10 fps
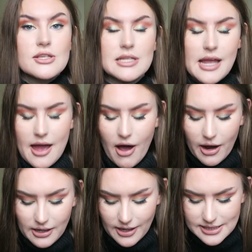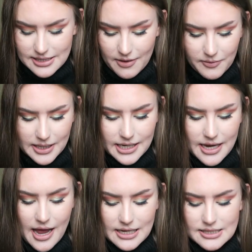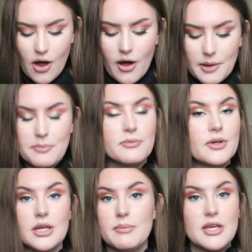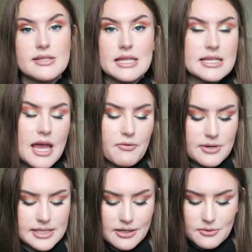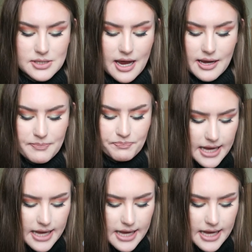So yeah, I liked that feeling, and I'm going to be using this every single day.